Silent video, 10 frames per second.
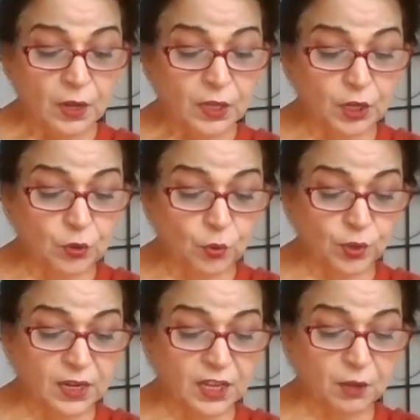
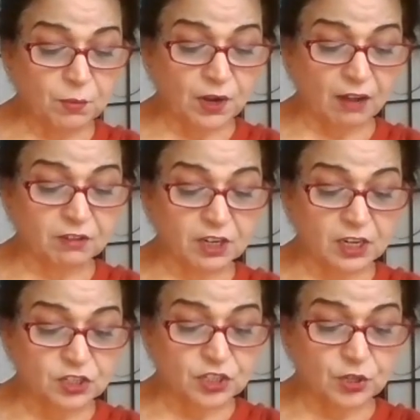Ignoring him, Ravan
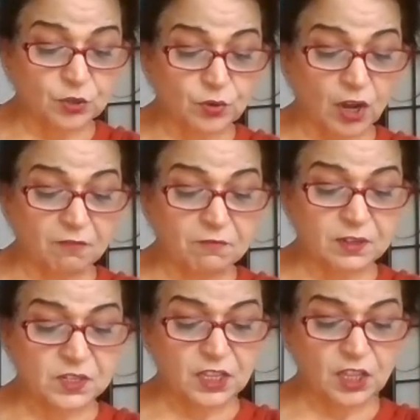continued,
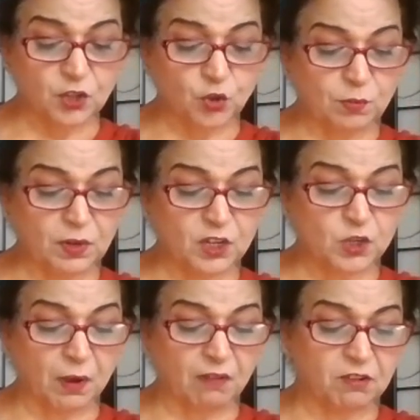Obviously, the human is
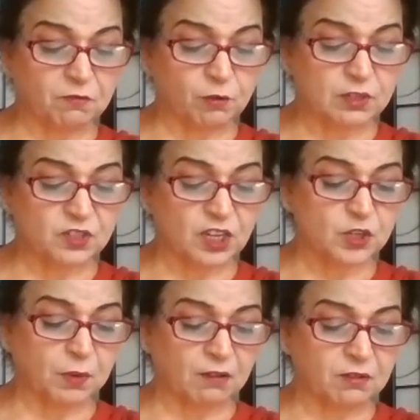powerful.
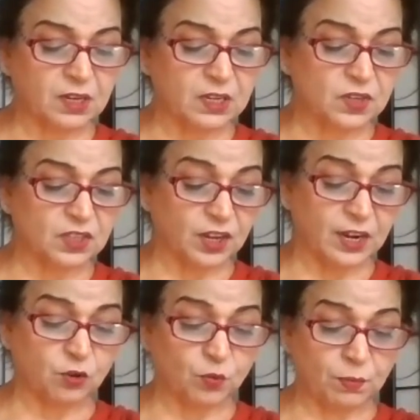Such power is a
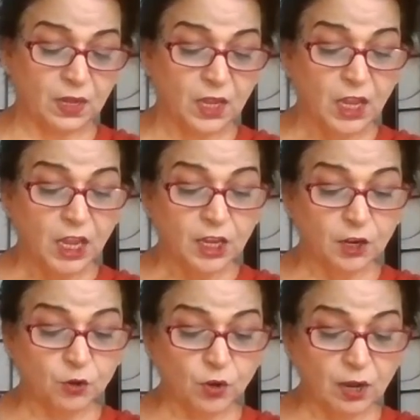threat to me.
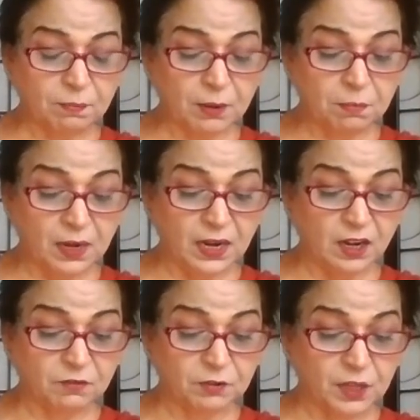He took up a
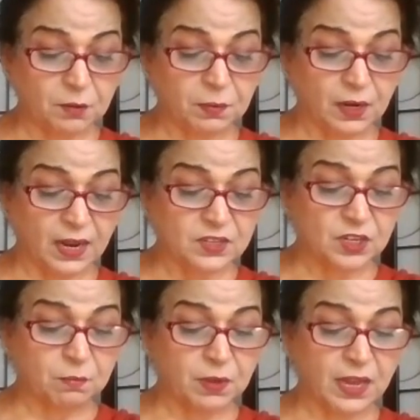blade of darbha grass
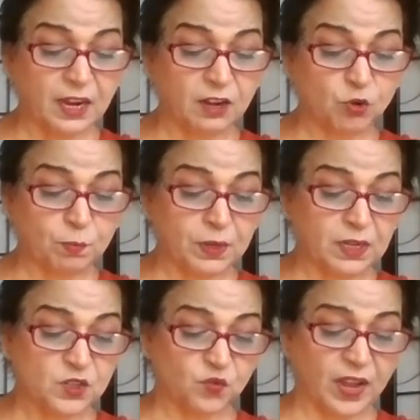and began to pick
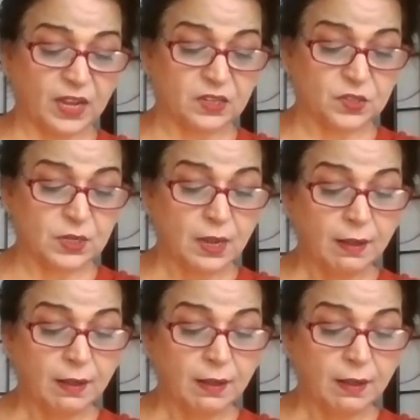his fans.